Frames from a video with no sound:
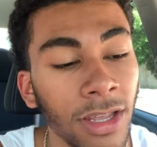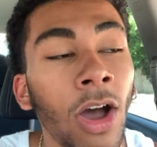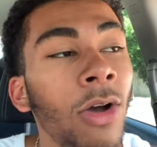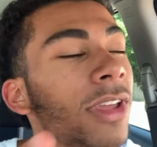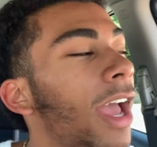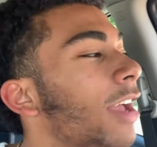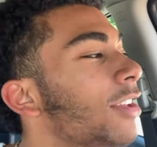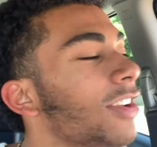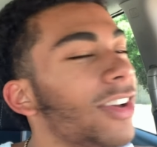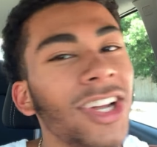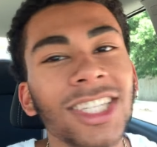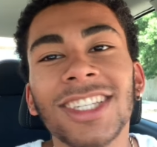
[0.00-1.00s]
Oh yeah, you're
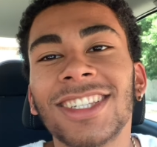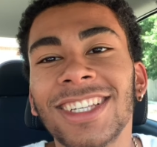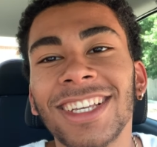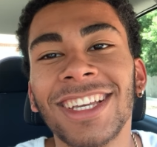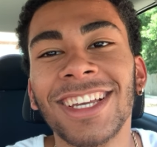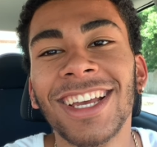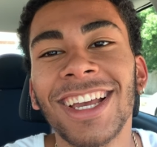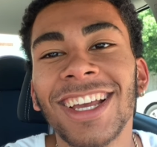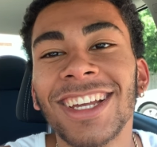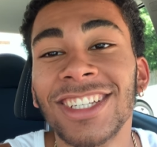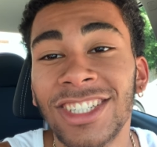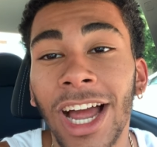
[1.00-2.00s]
going to see
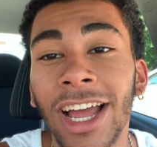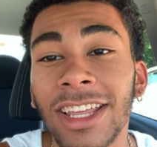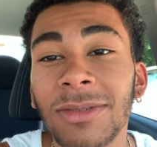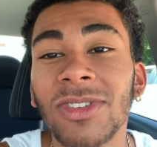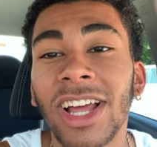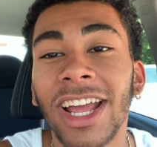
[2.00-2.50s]
Jaheem